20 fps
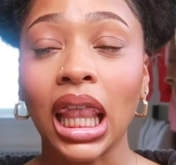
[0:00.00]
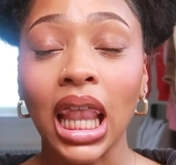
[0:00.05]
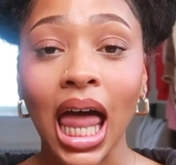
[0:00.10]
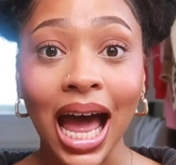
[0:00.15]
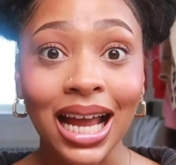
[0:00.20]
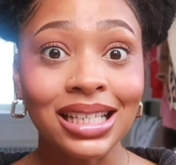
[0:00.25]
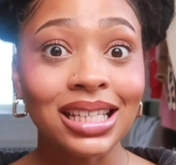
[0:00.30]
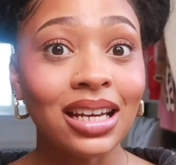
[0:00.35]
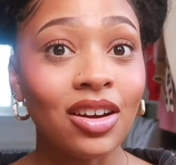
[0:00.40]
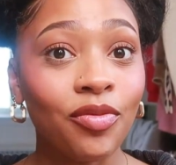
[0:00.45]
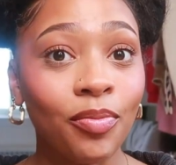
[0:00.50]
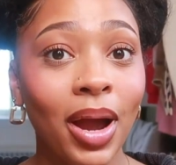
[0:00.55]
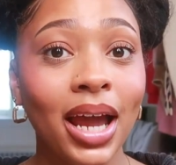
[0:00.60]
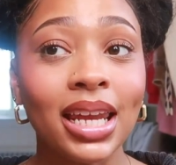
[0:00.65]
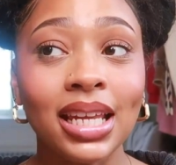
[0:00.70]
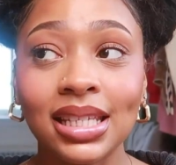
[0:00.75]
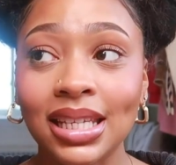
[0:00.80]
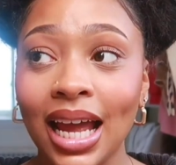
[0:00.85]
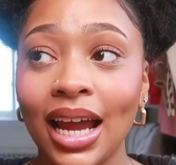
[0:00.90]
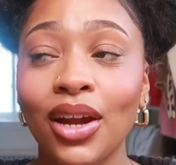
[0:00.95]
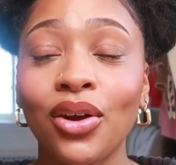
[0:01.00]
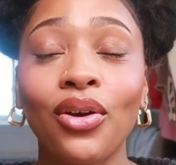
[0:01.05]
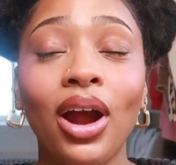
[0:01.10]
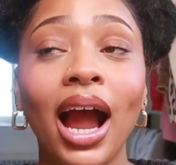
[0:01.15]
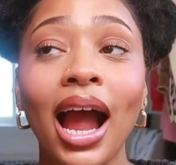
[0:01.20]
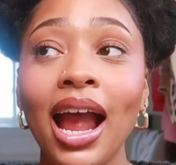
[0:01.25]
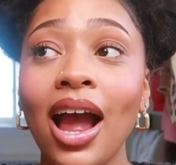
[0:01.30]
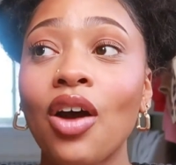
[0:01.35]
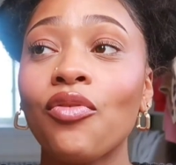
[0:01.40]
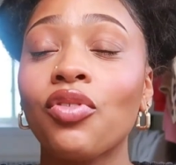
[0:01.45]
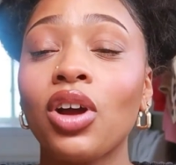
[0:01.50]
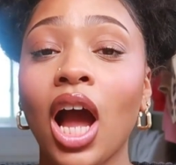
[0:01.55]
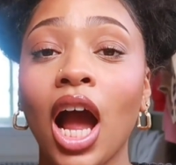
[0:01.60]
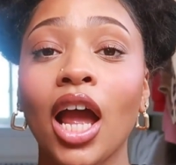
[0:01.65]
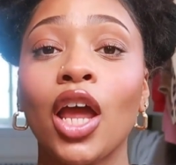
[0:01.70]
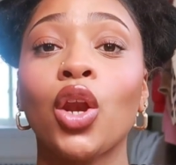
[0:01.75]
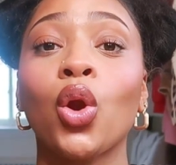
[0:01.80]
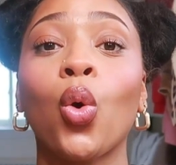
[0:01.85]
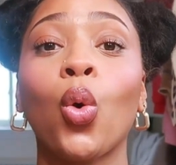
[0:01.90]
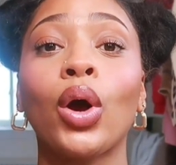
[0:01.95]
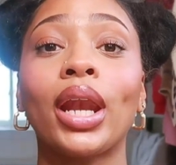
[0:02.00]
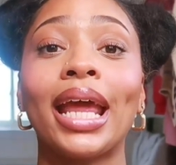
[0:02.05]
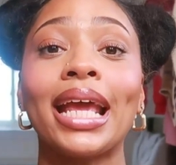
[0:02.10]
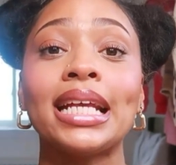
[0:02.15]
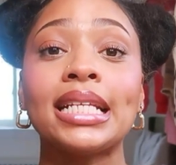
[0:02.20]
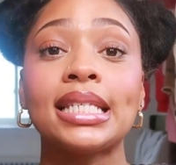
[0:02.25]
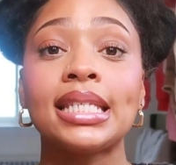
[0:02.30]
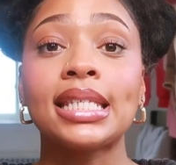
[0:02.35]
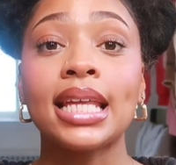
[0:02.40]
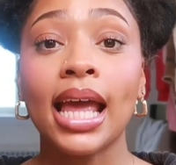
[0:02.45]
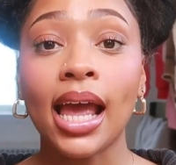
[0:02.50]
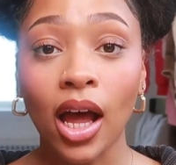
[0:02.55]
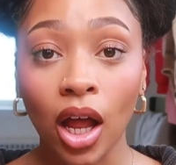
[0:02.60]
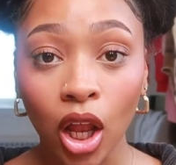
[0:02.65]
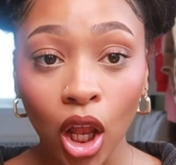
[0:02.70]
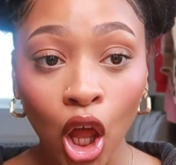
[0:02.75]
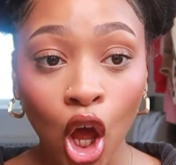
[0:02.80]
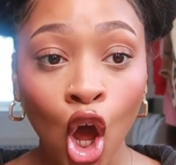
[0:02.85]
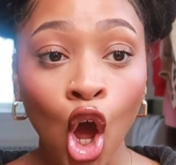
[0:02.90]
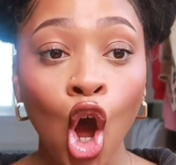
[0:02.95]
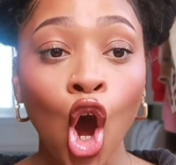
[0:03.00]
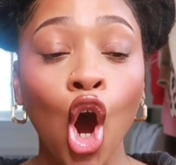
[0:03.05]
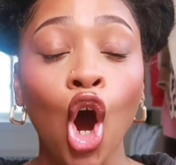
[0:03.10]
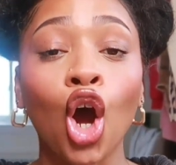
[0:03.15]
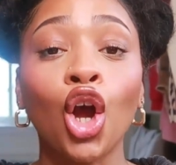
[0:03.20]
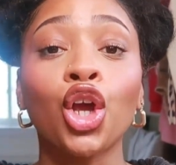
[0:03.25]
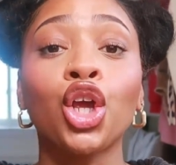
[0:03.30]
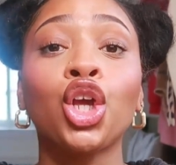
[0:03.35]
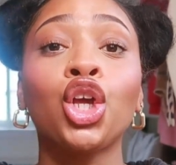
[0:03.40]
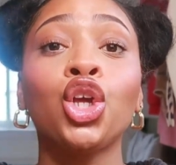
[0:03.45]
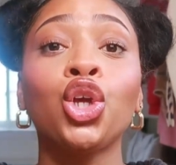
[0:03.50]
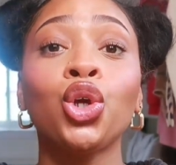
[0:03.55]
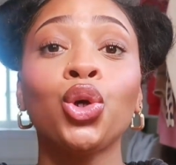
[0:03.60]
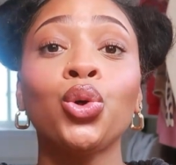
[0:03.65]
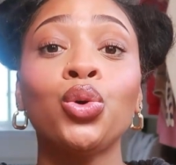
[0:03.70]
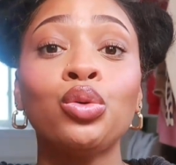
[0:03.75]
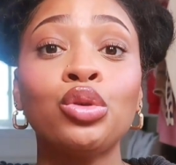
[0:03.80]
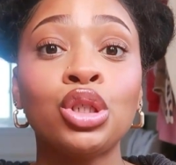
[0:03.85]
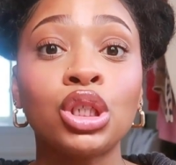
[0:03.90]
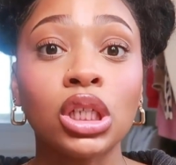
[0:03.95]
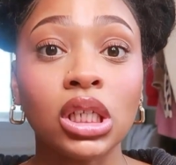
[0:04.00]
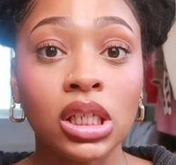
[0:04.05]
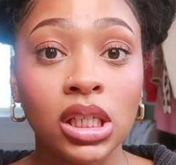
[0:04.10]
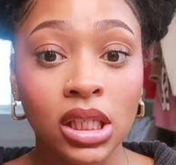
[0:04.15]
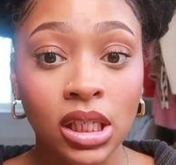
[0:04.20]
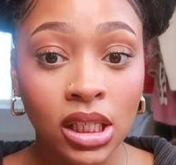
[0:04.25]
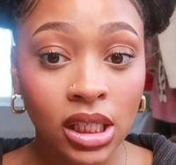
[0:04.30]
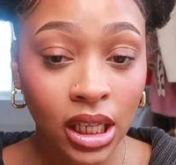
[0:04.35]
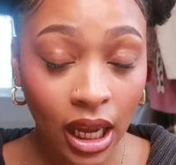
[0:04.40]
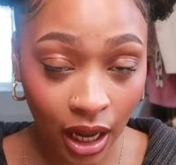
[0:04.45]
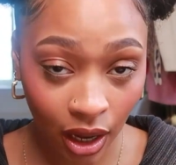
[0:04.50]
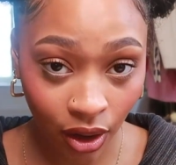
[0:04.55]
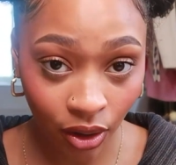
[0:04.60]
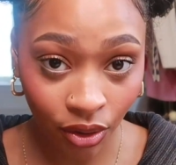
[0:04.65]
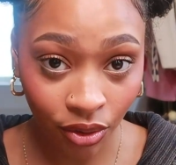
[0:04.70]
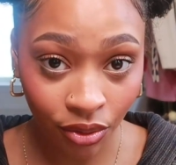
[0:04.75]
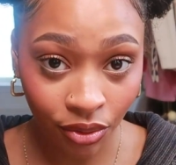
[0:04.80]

lot of my designer I have gotten on a sale, a huge sale.